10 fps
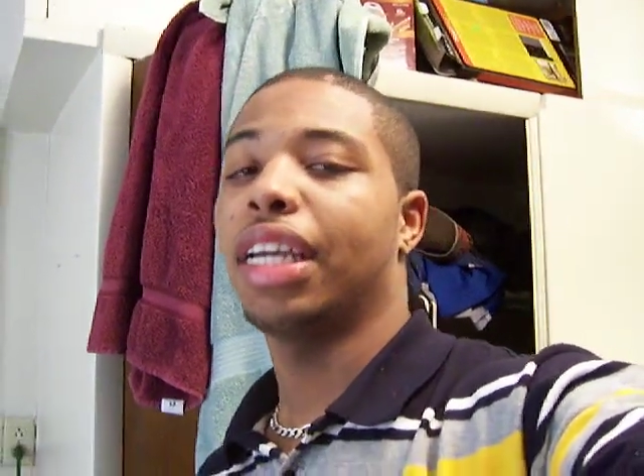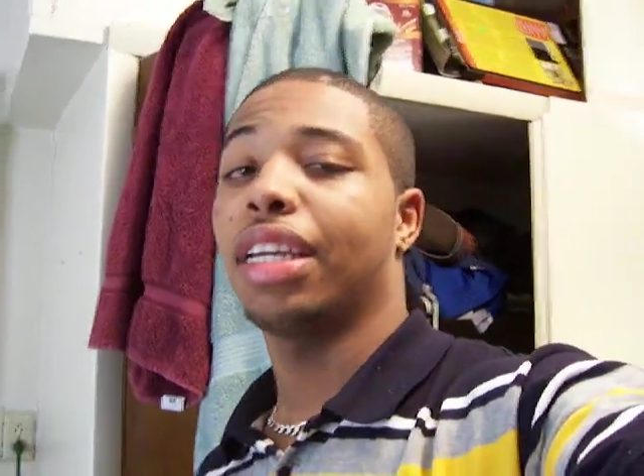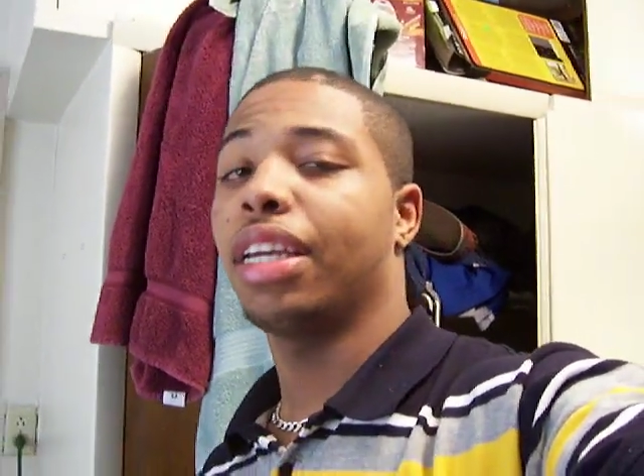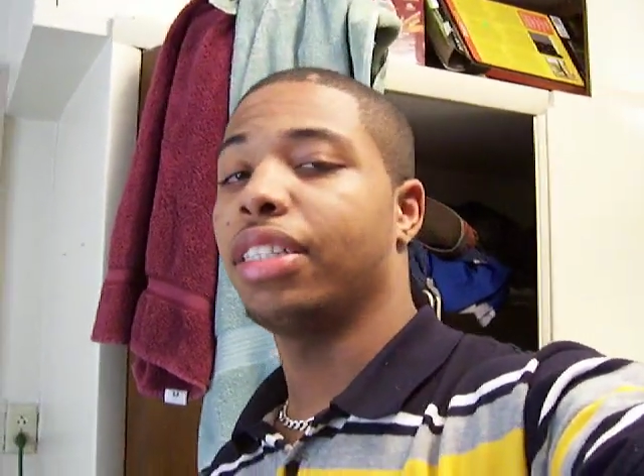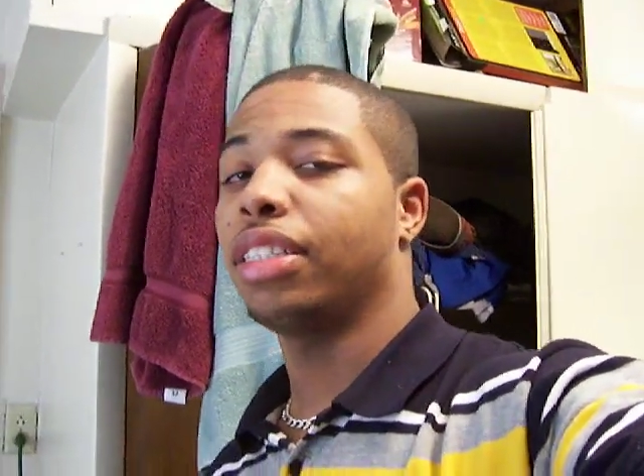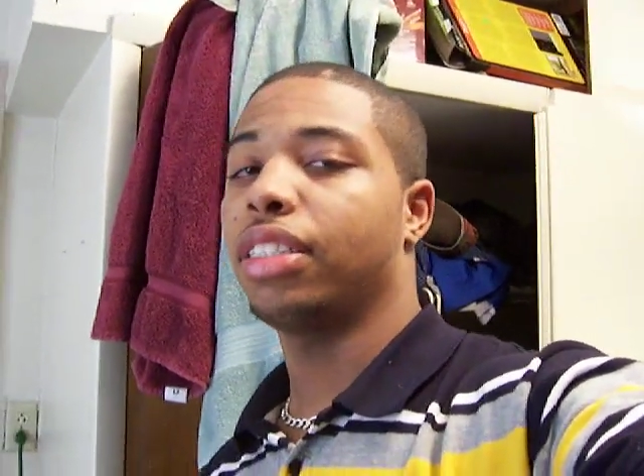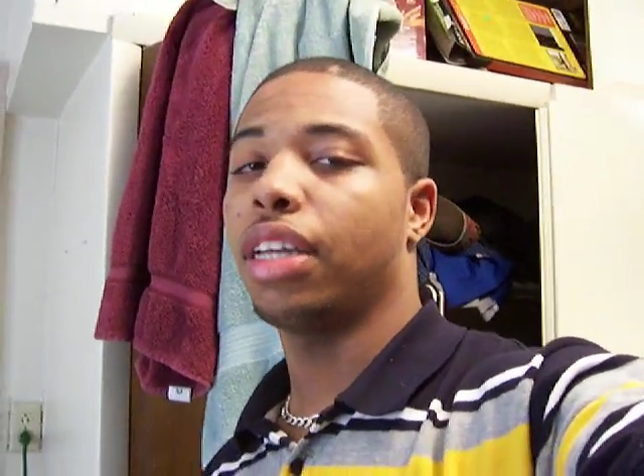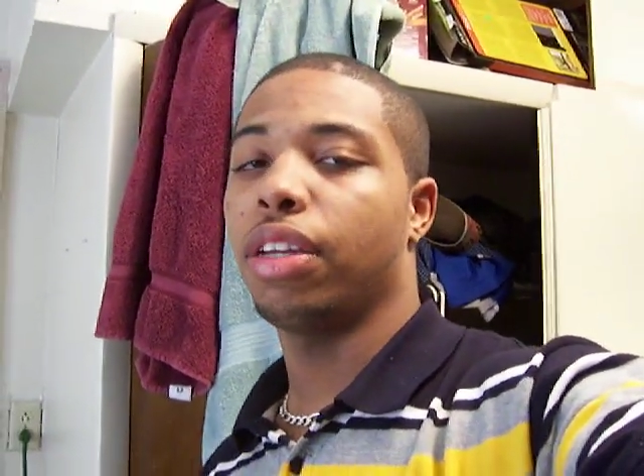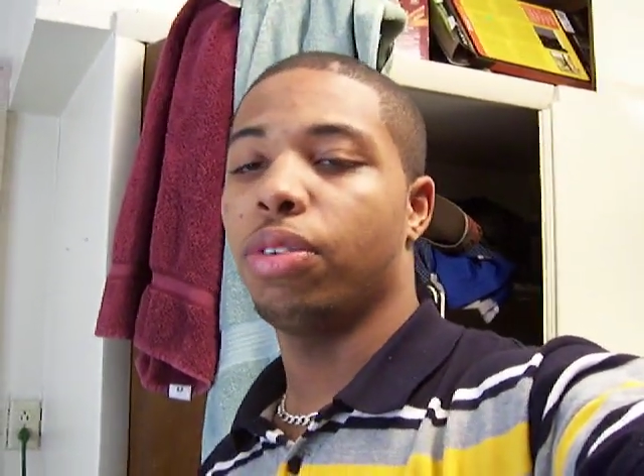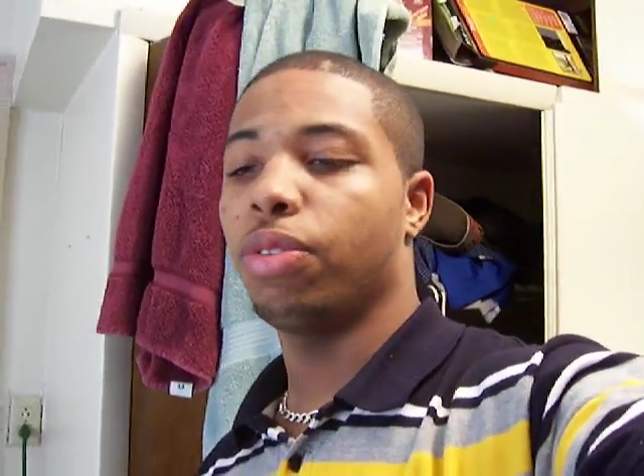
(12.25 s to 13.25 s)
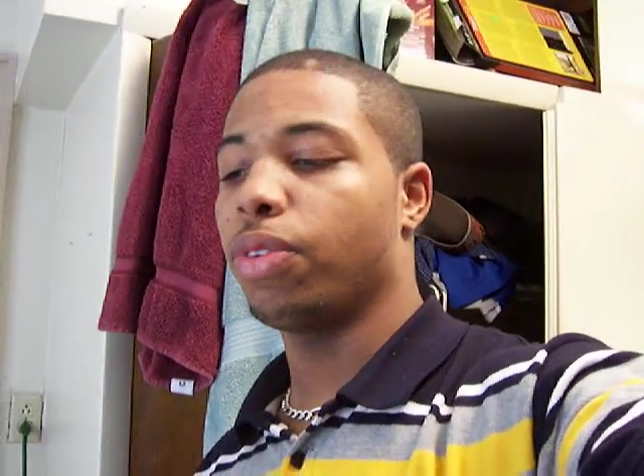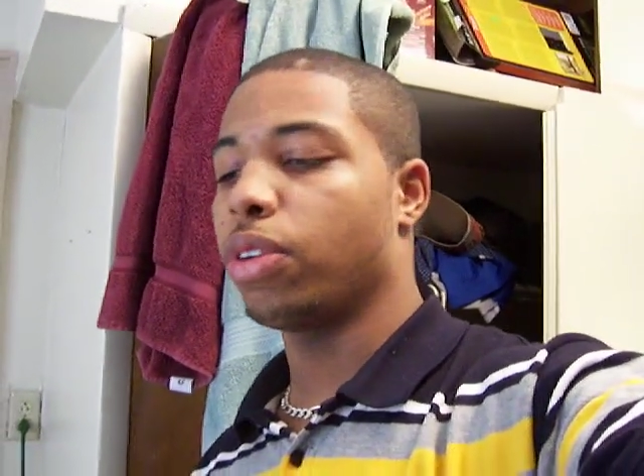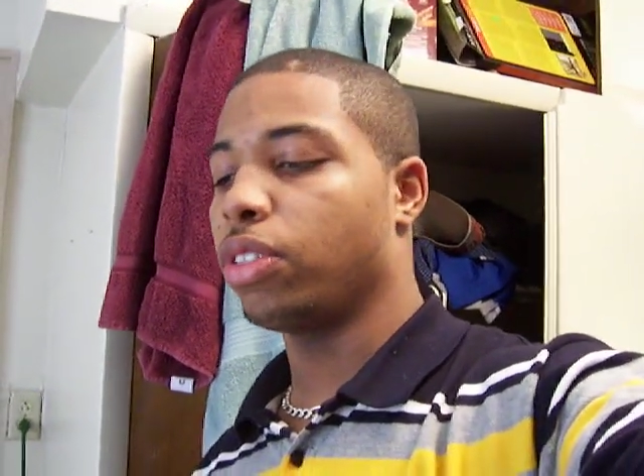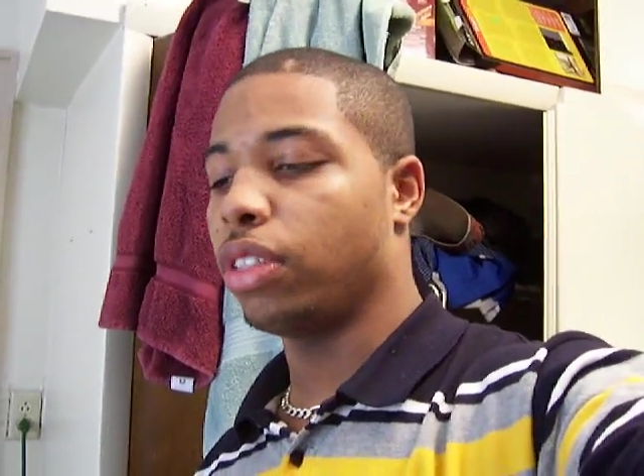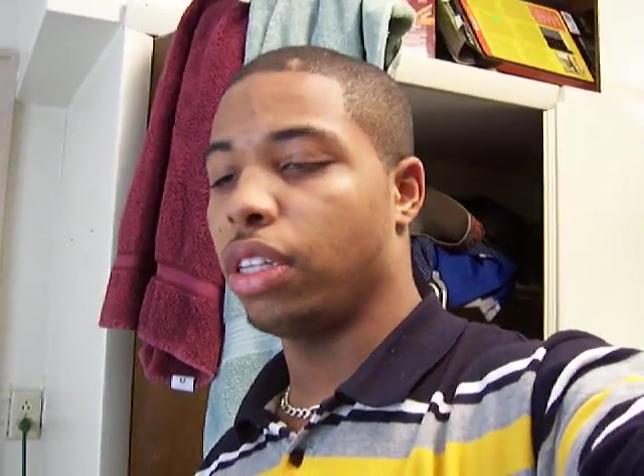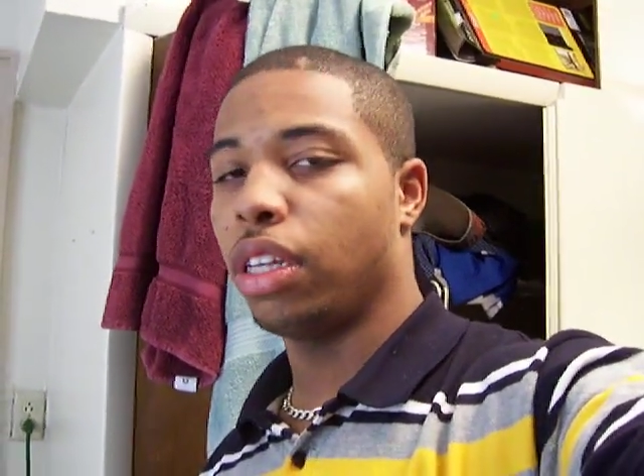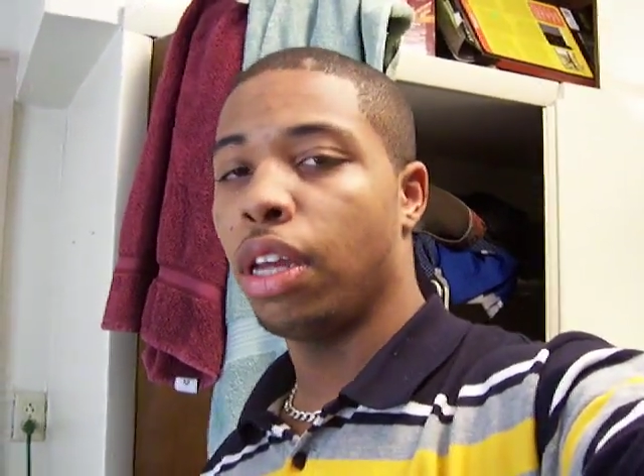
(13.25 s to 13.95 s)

at Kansas State University.